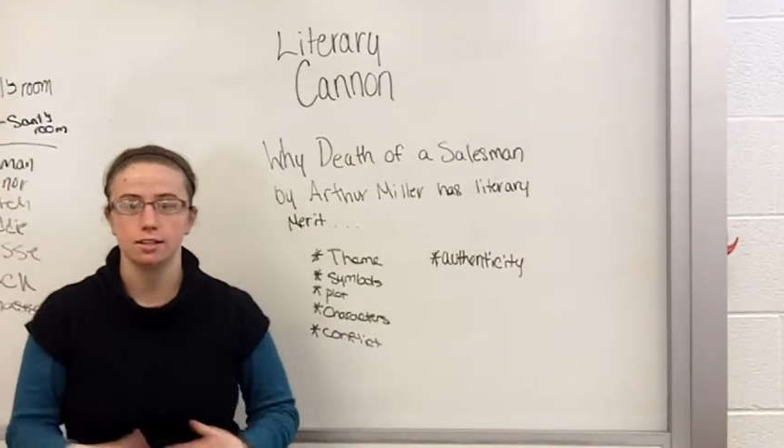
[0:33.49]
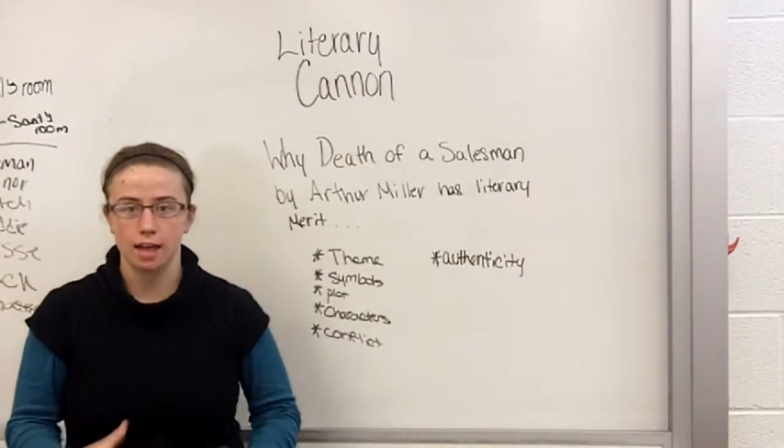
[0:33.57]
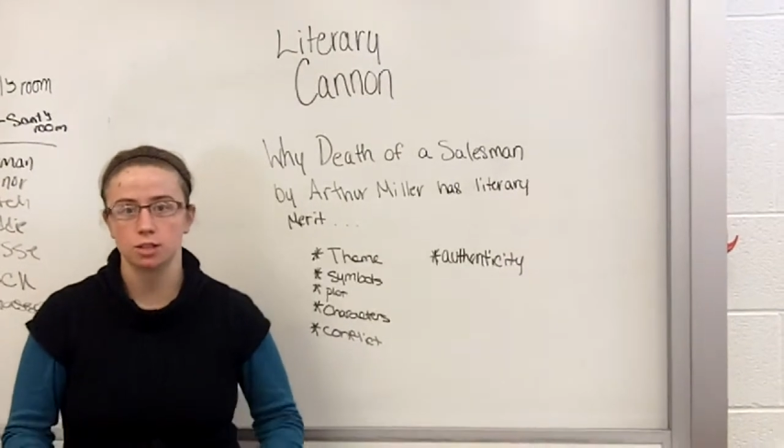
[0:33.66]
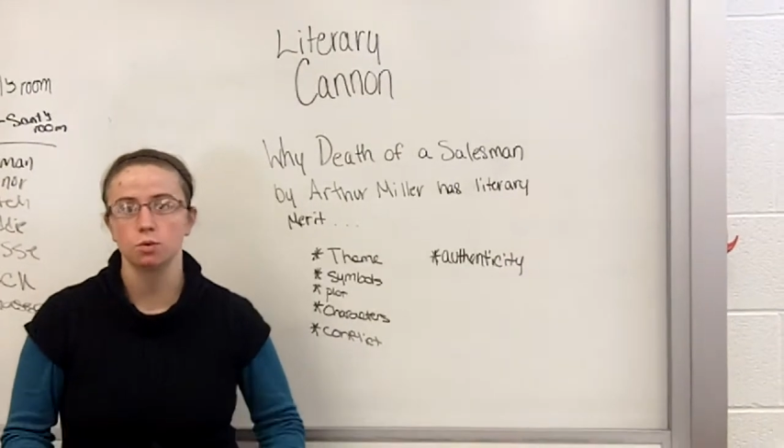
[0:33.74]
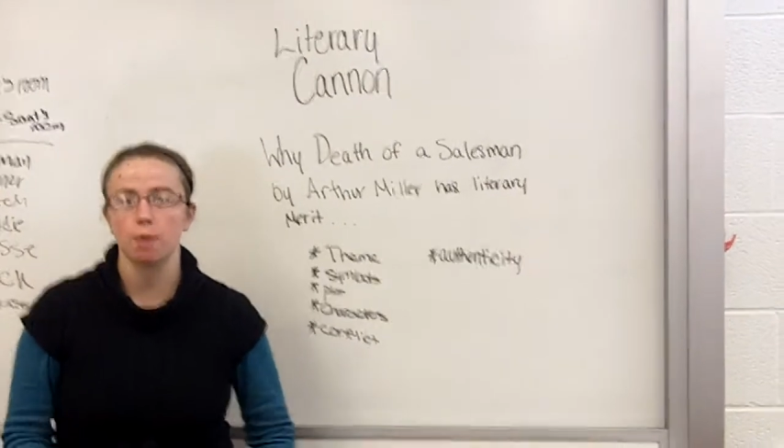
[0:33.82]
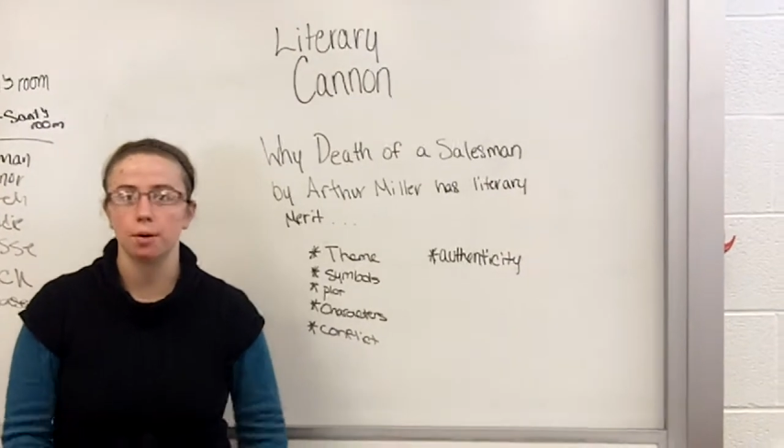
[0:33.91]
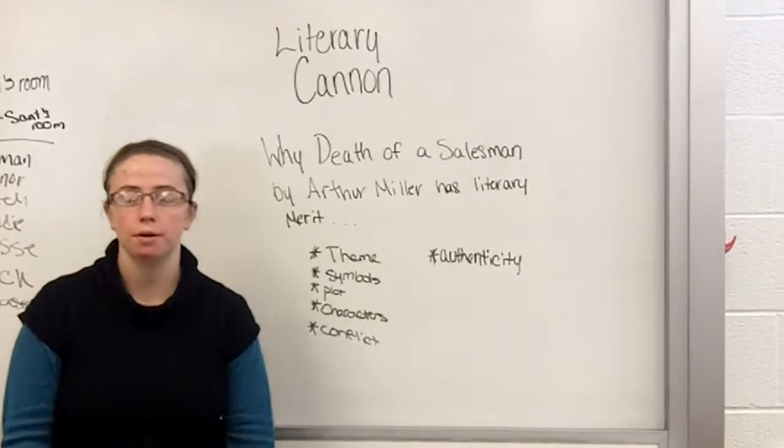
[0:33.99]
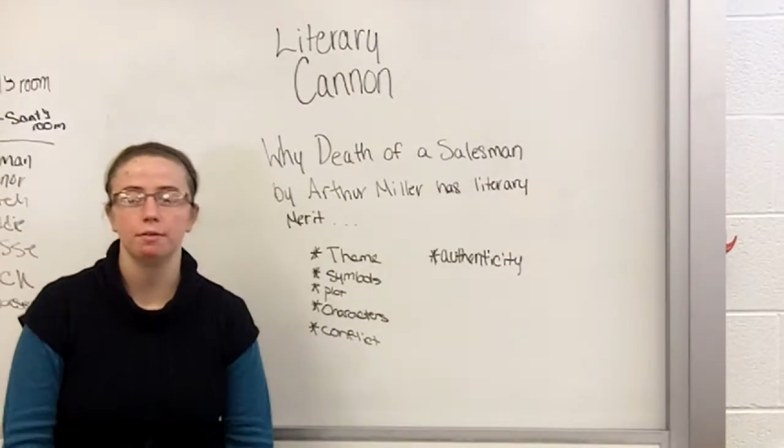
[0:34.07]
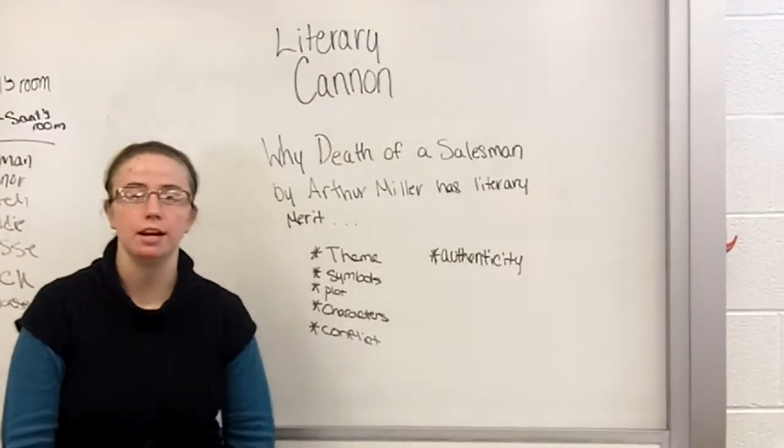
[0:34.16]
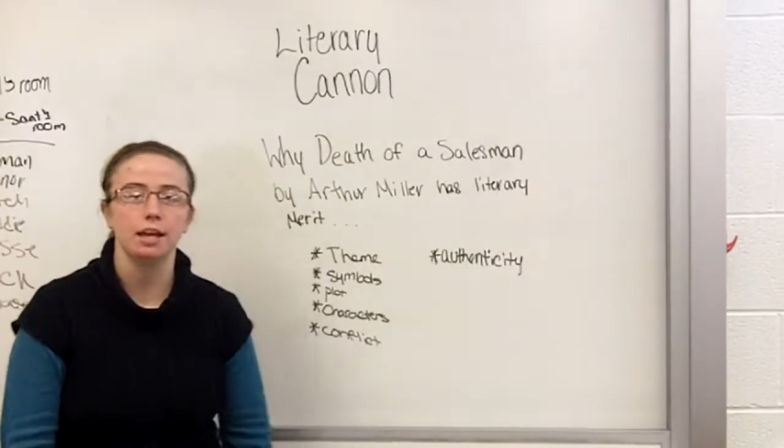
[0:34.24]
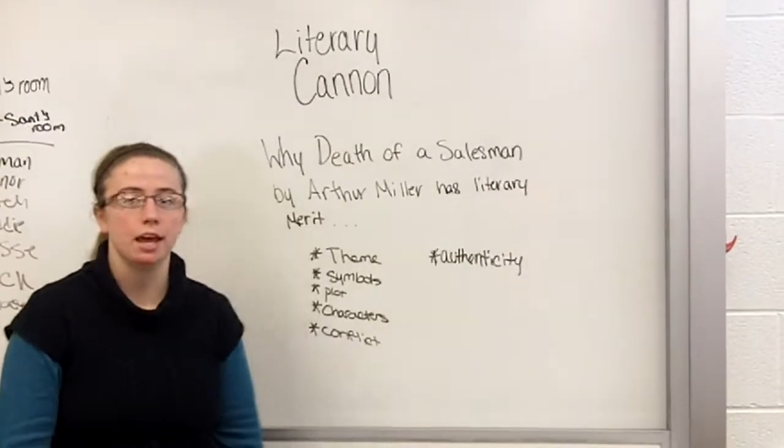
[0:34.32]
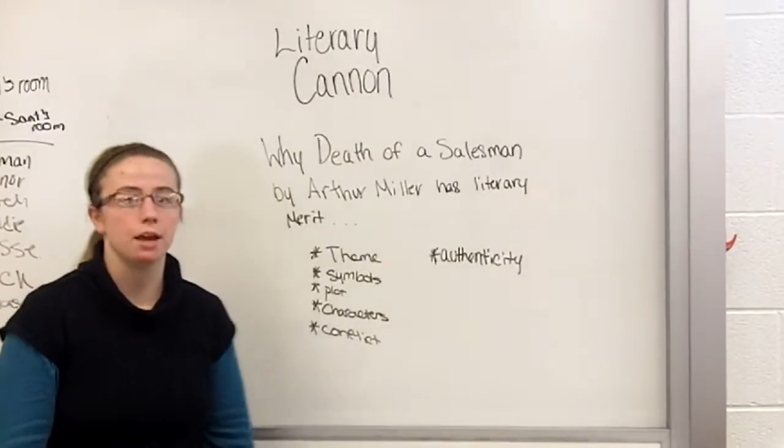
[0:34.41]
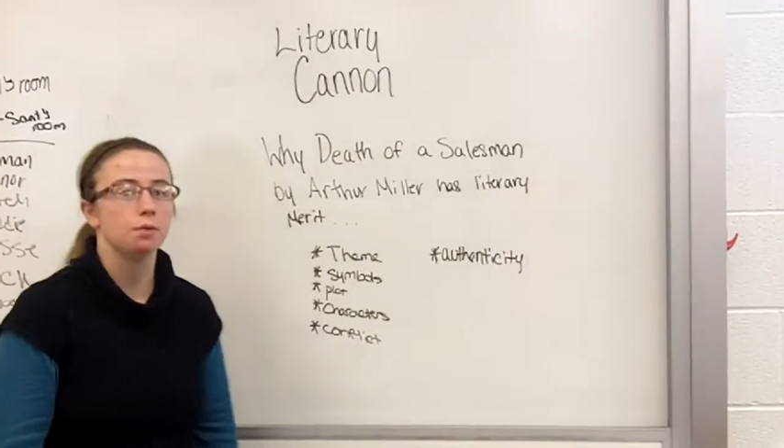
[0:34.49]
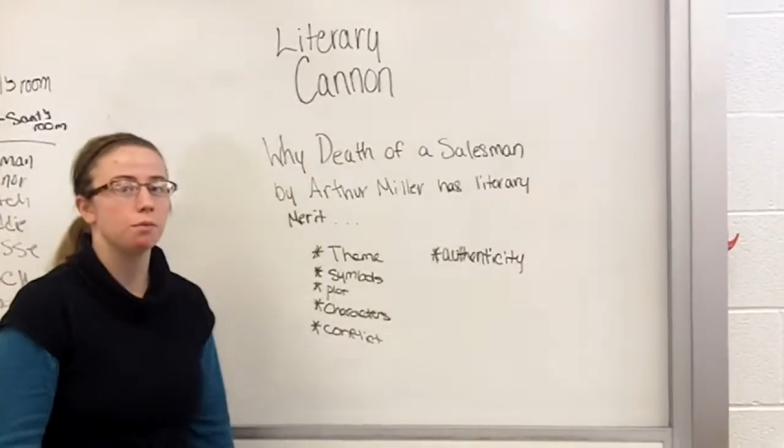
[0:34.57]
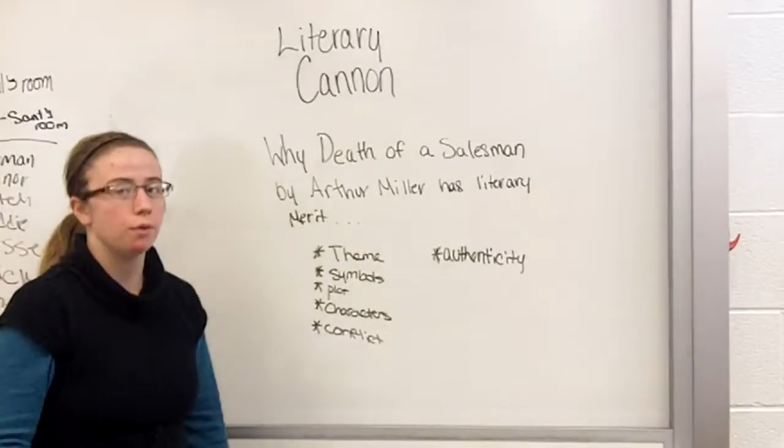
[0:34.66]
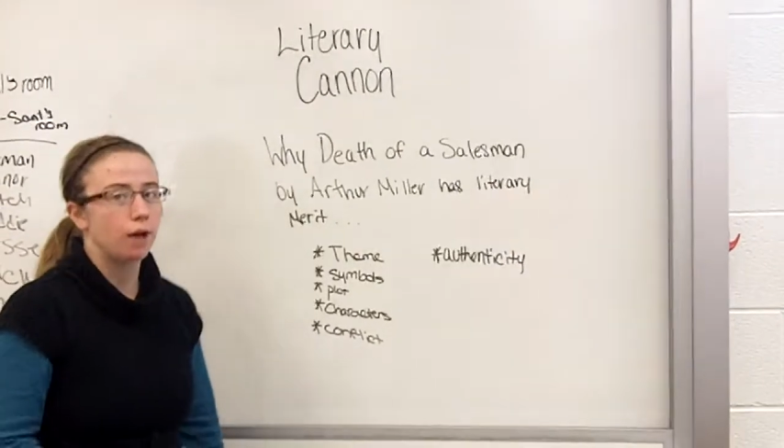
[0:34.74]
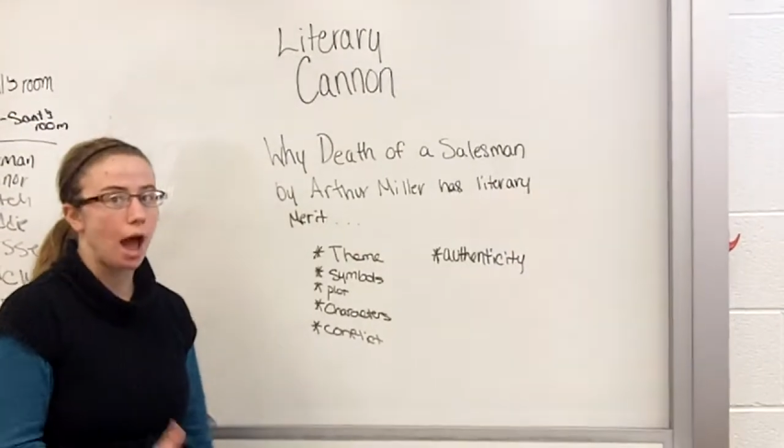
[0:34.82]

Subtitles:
and that's why we're reading it.